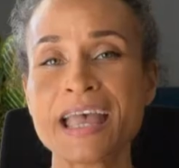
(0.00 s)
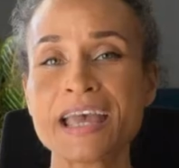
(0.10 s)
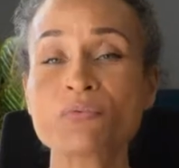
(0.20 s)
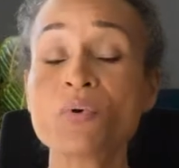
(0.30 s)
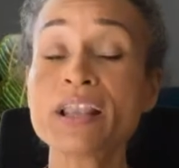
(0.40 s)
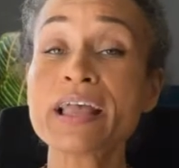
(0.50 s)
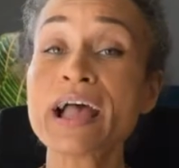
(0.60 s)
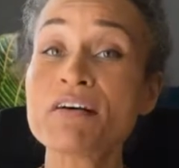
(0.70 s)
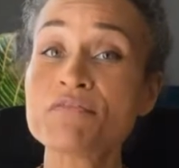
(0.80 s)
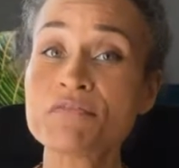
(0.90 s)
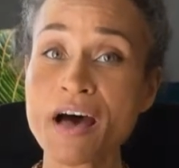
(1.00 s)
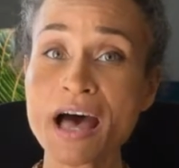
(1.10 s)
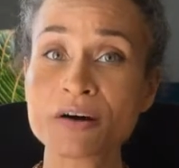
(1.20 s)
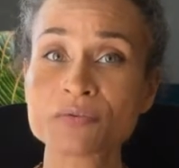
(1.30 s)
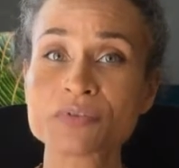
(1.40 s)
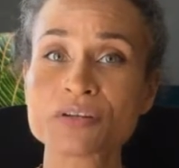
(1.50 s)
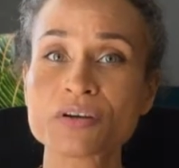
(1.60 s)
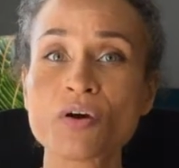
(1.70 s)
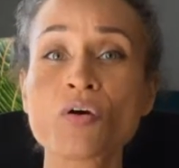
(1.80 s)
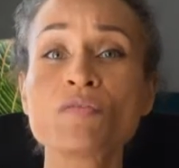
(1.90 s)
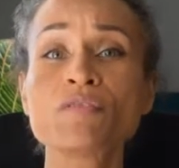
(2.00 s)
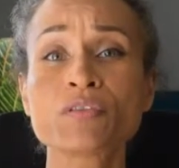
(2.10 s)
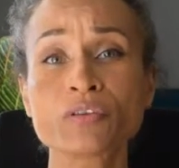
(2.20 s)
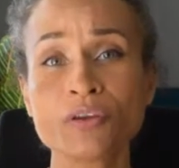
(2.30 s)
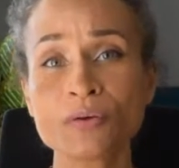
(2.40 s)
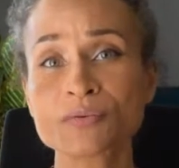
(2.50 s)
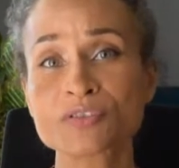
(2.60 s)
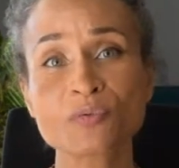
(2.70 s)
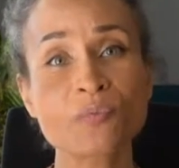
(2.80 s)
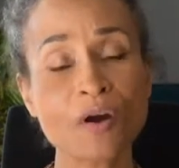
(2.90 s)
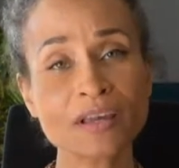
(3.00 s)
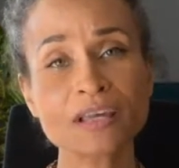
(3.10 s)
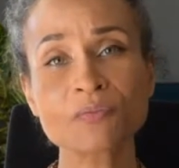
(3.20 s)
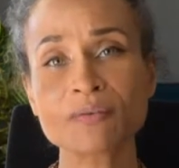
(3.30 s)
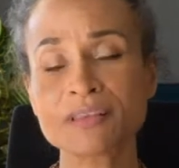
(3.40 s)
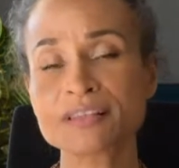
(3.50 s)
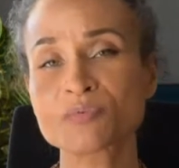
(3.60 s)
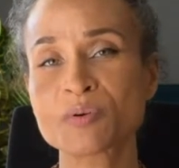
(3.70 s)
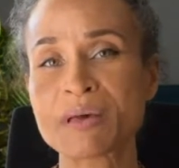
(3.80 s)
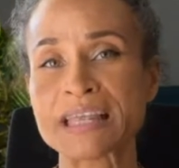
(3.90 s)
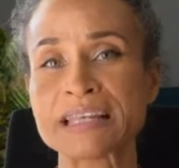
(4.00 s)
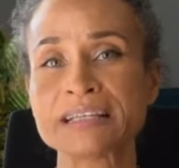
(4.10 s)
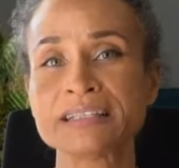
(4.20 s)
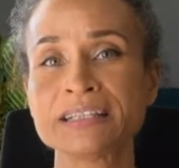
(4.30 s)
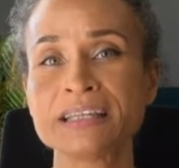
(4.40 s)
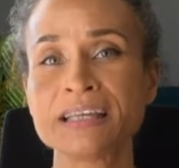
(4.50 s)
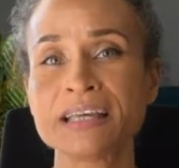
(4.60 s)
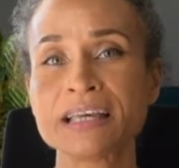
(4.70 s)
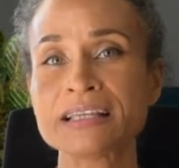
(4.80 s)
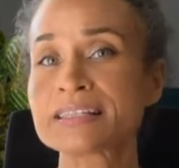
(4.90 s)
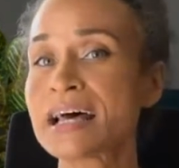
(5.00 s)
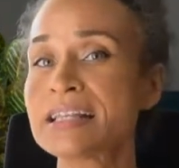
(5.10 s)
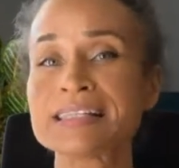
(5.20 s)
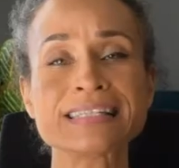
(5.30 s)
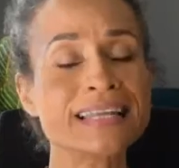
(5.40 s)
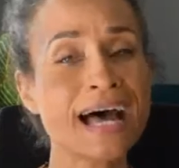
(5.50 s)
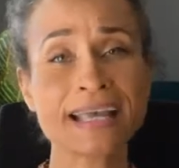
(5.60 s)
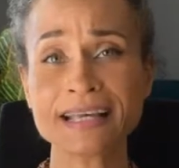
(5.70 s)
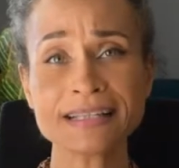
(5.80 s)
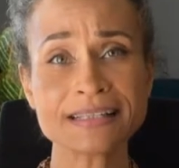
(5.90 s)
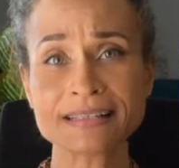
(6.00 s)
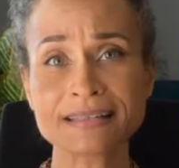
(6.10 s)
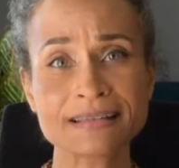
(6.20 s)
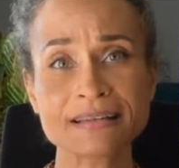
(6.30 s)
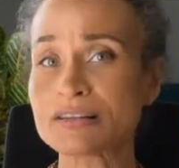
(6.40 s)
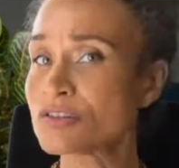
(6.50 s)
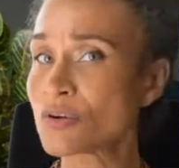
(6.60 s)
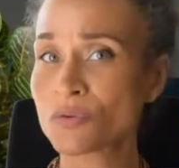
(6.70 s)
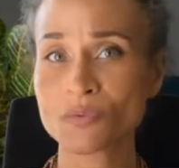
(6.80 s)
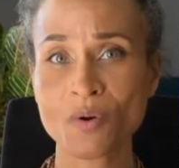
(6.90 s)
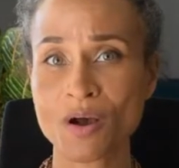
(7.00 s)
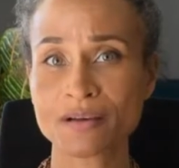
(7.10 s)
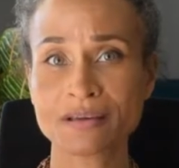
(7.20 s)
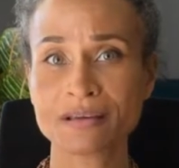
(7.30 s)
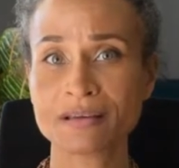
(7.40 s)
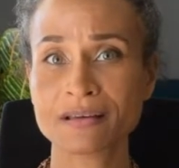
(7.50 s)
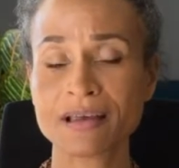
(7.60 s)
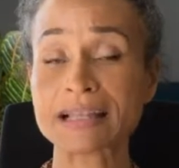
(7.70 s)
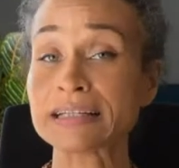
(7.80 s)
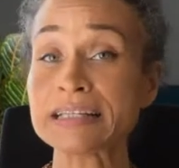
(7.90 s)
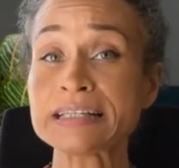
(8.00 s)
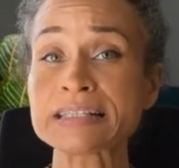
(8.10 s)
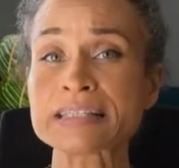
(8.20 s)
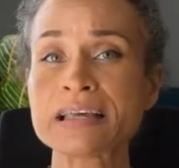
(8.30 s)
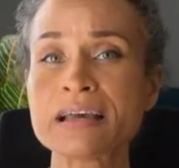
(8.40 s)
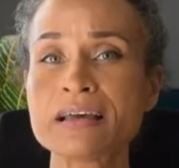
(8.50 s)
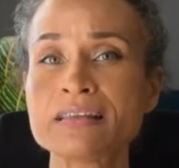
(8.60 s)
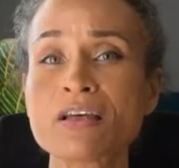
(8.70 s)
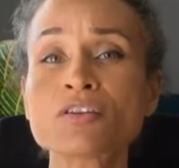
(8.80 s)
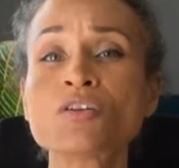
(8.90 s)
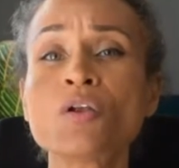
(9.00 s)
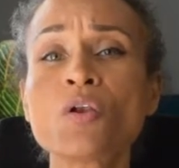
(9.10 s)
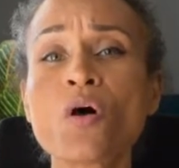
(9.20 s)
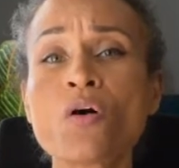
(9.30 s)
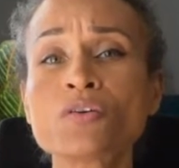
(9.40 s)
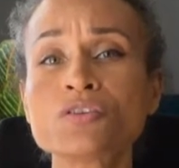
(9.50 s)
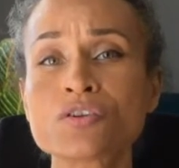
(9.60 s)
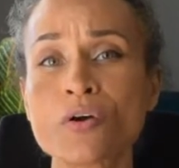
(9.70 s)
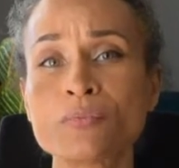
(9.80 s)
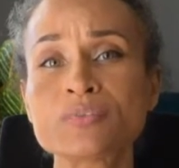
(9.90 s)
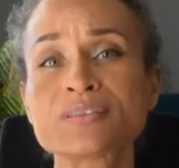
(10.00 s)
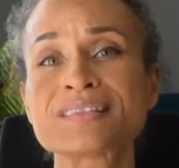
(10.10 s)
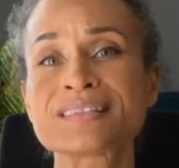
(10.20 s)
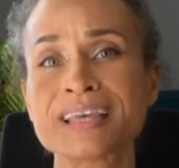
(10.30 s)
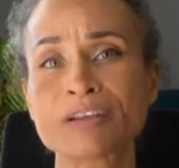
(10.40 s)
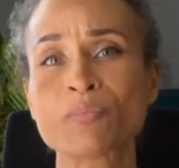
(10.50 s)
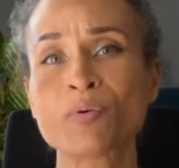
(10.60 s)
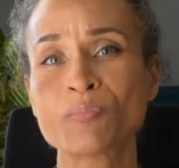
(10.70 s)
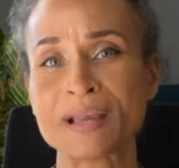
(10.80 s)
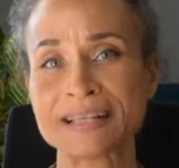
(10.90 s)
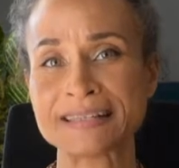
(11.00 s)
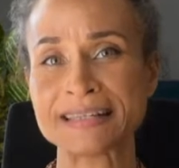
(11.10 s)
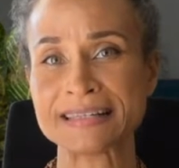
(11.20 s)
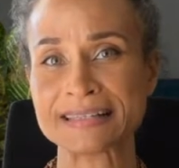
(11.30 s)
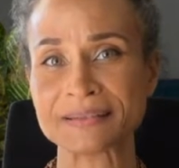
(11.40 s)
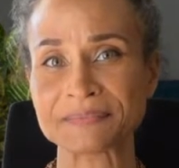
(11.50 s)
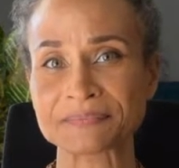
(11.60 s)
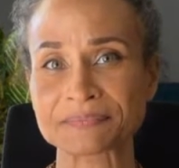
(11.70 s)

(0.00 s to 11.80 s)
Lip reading: And what I have found over the years working with these women is that diets don't work, at least not on a long-term sustainable basis.